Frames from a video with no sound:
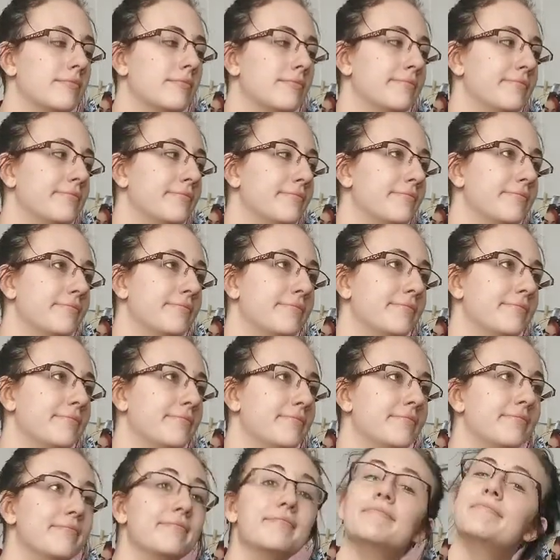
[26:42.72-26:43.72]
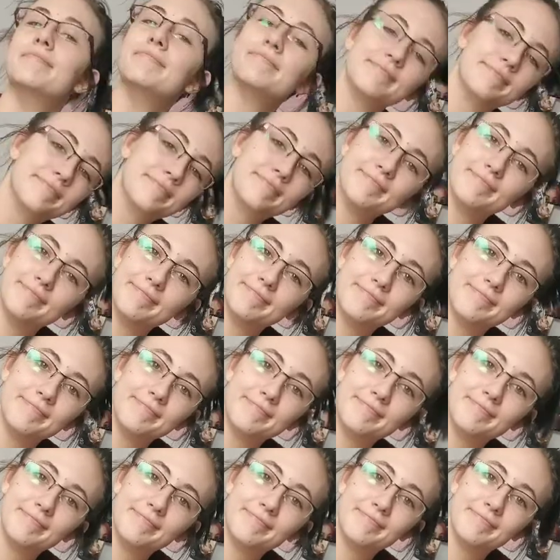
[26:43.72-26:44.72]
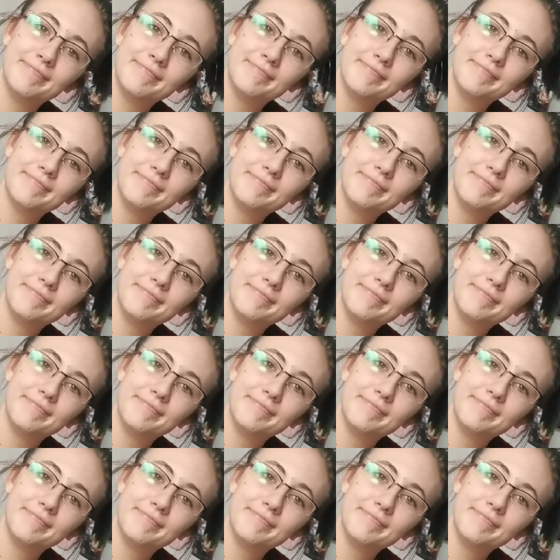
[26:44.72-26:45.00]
(silence)